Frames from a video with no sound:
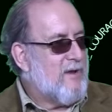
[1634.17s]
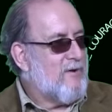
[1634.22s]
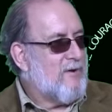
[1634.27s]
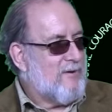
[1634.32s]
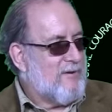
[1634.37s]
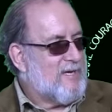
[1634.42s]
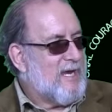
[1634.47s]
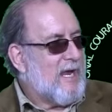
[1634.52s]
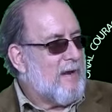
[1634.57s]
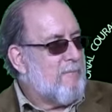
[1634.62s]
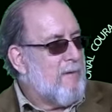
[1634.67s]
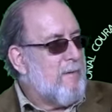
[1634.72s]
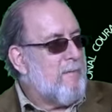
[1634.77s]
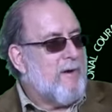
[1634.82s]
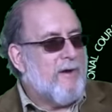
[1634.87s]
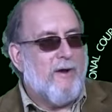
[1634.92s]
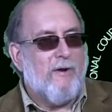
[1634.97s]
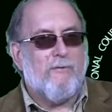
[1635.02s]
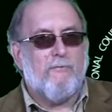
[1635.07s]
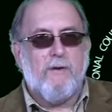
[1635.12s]
Second Amendment
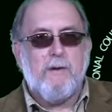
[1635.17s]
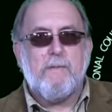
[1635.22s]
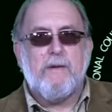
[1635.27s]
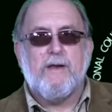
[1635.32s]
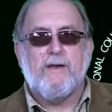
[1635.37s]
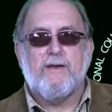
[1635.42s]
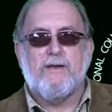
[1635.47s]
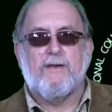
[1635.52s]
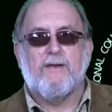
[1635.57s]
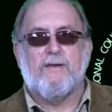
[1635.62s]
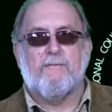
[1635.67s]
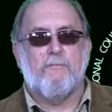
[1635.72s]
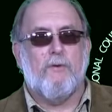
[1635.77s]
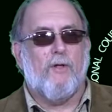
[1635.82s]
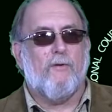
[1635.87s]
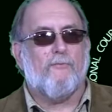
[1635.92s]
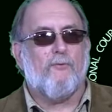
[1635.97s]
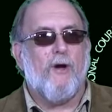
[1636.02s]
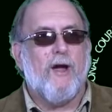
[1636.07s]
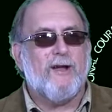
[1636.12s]
here. Wait a minute. Bill
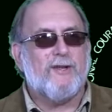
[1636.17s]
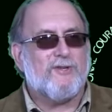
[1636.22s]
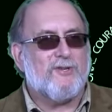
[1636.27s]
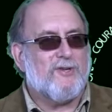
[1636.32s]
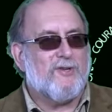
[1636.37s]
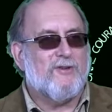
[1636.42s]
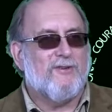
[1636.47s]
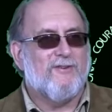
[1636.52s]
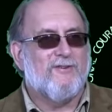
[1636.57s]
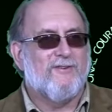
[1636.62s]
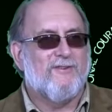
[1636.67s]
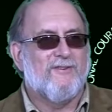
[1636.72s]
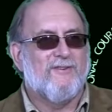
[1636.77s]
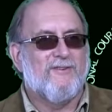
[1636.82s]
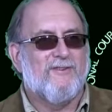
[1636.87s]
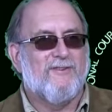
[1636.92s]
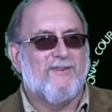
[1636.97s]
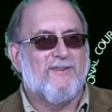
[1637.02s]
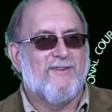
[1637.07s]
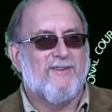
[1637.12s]
of Rights.
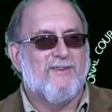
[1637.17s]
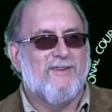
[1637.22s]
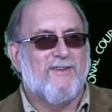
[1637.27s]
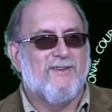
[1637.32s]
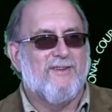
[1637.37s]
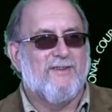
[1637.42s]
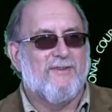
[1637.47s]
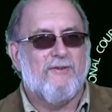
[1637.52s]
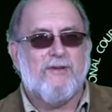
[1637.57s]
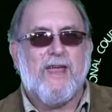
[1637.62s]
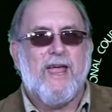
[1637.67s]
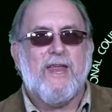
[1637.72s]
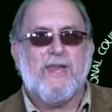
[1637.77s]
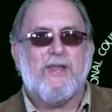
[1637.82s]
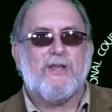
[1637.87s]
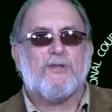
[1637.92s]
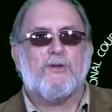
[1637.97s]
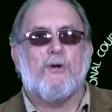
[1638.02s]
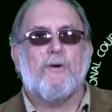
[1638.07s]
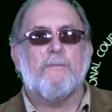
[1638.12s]
You can't
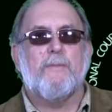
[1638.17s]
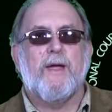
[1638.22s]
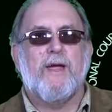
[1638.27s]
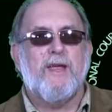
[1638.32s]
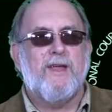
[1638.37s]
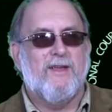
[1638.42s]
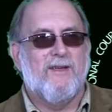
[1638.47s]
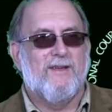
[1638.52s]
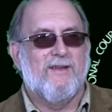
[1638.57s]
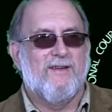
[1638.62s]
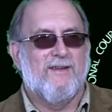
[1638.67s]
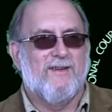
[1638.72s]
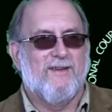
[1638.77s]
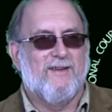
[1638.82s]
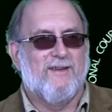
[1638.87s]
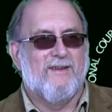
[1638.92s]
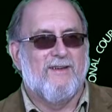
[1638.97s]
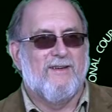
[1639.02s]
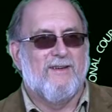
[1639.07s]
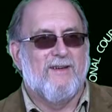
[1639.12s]
disarm me.
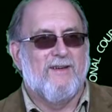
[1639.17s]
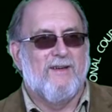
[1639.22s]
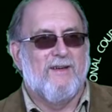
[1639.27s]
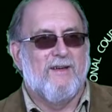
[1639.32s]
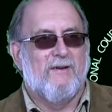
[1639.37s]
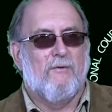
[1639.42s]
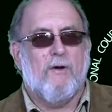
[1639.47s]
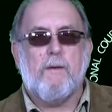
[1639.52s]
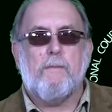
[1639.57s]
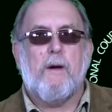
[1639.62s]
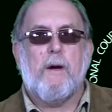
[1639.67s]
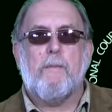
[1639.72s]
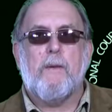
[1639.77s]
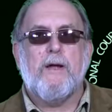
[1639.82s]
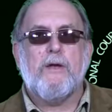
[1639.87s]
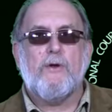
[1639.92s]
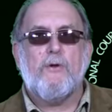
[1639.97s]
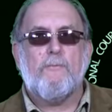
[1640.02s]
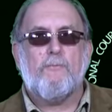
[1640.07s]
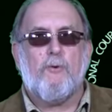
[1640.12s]
What about my
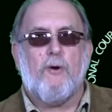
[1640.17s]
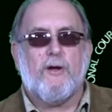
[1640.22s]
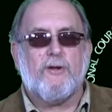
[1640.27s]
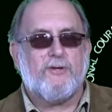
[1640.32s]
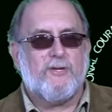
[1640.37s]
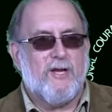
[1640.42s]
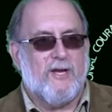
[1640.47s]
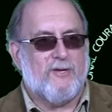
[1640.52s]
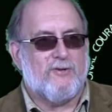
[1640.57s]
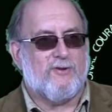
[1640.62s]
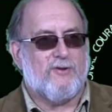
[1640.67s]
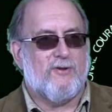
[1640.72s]
due process?